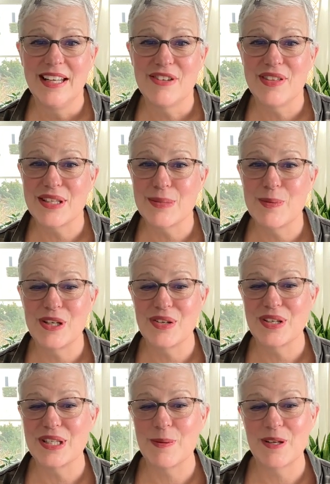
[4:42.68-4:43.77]
If that's been your
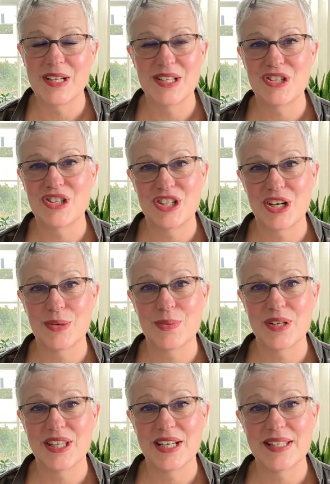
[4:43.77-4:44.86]
experience, share
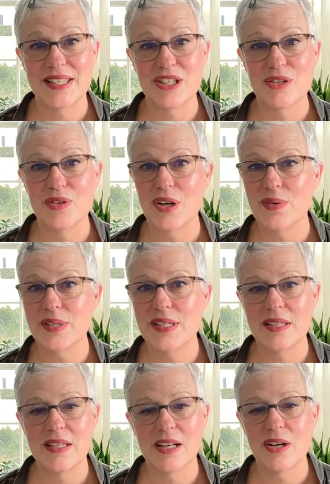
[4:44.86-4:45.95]
with us. And you can
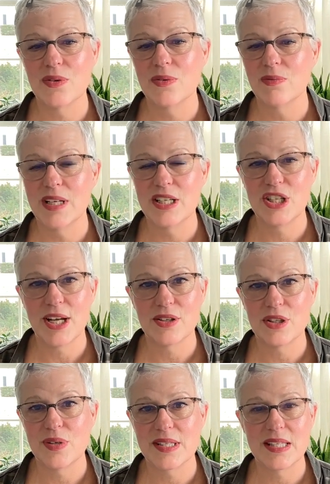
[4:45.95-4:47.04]
always, reach out
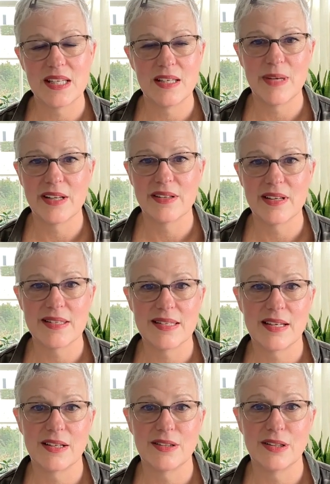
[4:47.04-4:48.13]
to us, email us
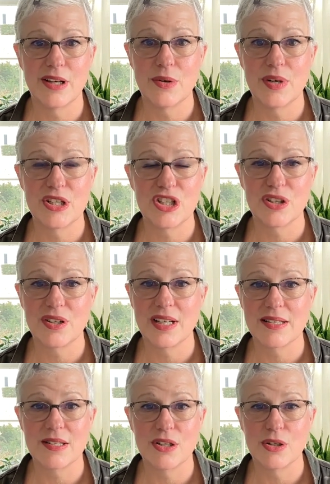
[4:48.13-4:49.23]
at
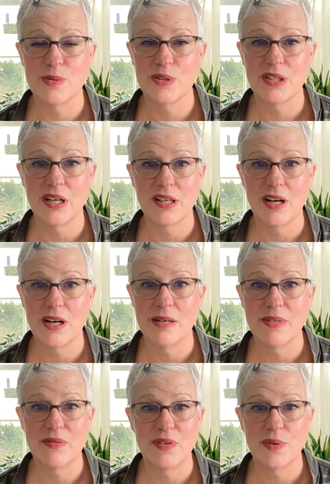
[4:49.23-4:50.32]

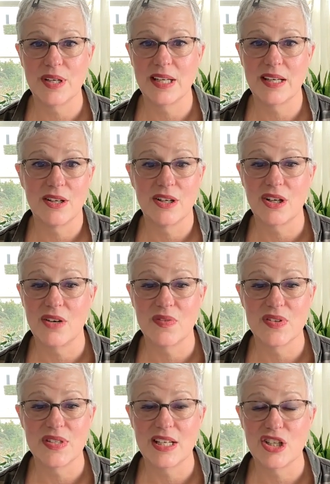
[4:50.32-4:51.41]
hello@sugarxglobal.com if you want to get on a
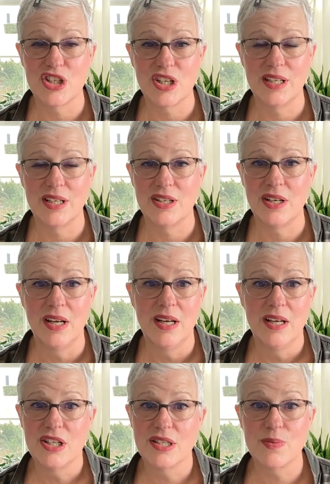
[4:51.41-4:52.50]
conversation, and
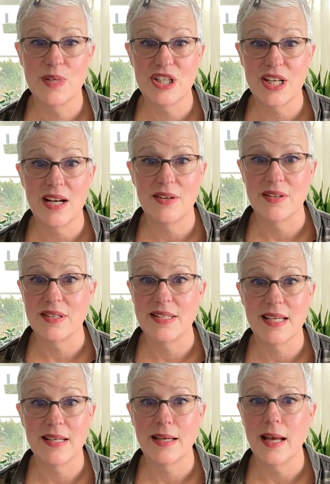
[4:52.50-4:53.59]
just reach out and
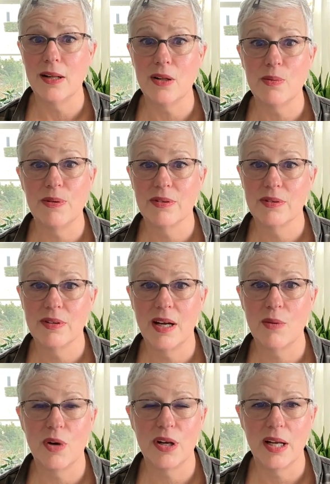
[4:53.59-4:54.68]
say, help, I
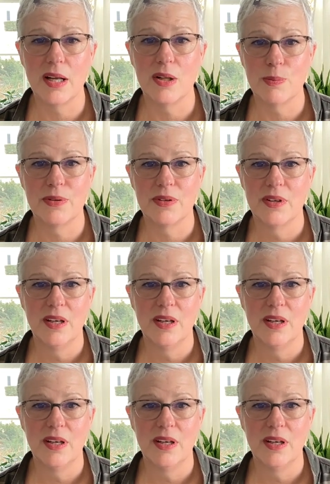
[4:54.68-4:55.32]
want help.